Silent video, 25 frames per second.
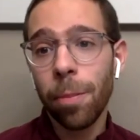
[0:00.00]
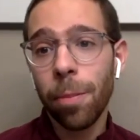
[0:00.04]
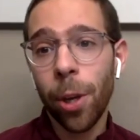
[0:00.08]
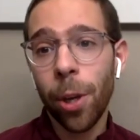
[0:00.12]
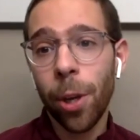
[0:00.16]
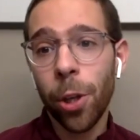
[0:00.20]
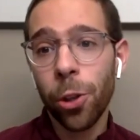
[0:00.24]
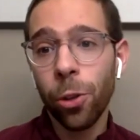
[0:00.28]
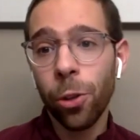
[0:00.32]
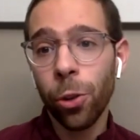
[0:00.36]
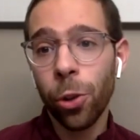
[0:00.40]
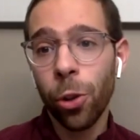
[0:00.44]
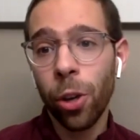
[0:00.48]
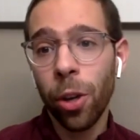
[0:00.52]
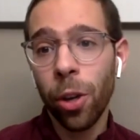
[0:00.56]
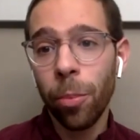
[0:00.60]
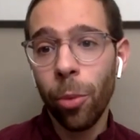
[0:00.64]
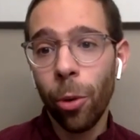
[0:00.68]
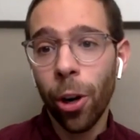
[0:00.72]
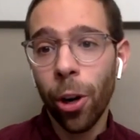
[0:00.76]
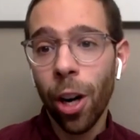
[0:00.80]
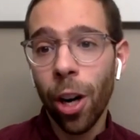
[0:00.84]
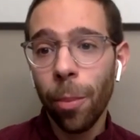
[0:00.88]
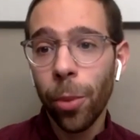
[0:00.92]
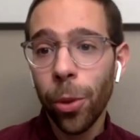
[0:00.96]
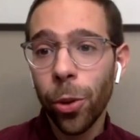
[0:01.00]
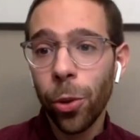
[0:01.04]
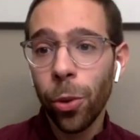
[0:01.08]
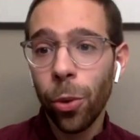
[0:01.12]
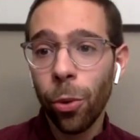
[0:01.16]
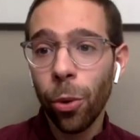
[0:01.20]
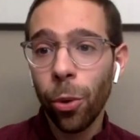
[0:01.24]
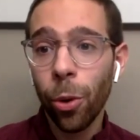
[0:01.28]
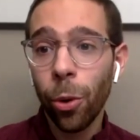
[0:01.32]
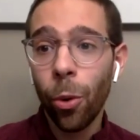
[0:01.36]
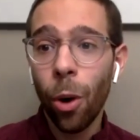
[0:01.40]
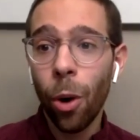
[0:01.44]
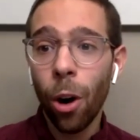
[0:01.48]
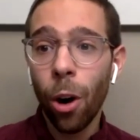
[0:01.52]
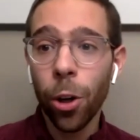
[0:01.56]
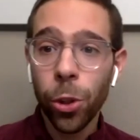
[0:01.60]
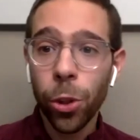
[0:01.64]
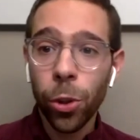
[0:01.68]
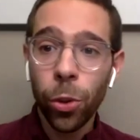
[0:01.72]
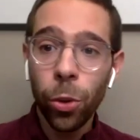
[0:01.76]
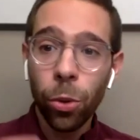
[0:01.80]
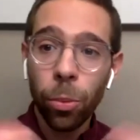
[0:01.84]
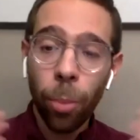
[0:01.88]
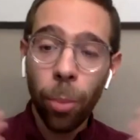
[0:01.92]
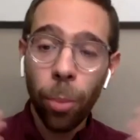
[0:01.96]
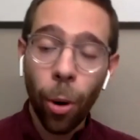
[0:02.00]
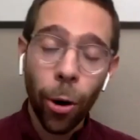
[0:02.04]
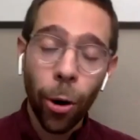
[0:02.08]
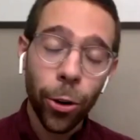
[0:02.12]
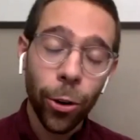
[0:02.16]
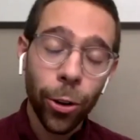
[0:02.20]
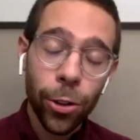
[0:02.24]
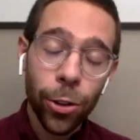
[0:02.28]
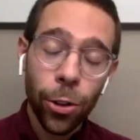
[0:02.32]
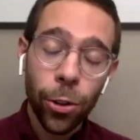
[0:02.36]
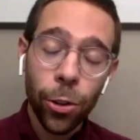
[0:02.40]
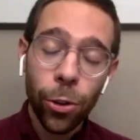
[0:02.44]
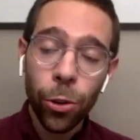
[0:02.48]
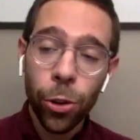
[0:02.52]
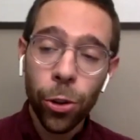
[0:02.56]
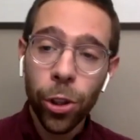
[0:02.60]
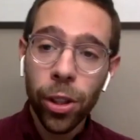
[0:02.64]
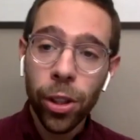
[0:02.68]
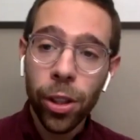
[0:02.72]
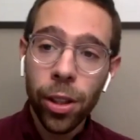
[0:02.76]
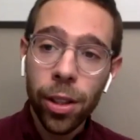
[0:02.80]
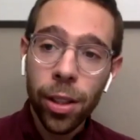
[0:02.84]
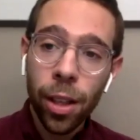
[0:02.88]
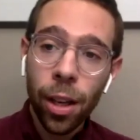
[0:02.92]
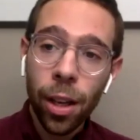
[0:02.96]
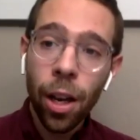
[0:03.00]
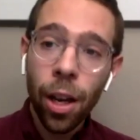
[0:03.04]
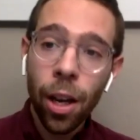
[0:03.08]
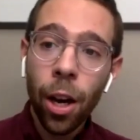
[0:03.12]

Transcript: a special joint program between our two partner institutions,